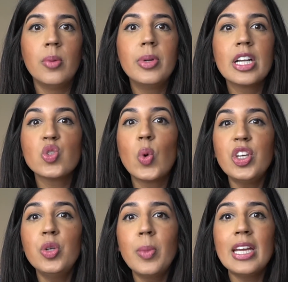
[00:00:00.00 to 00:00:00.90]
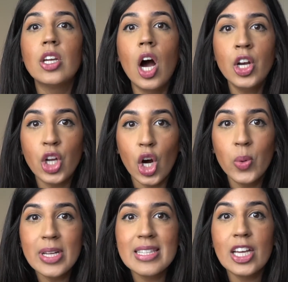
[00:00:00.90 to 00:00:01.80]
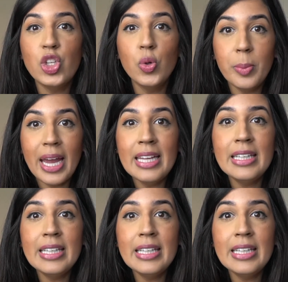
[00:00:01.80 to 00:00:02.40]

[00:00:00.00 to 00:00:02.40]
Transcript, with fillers: Because what you may not know is that you may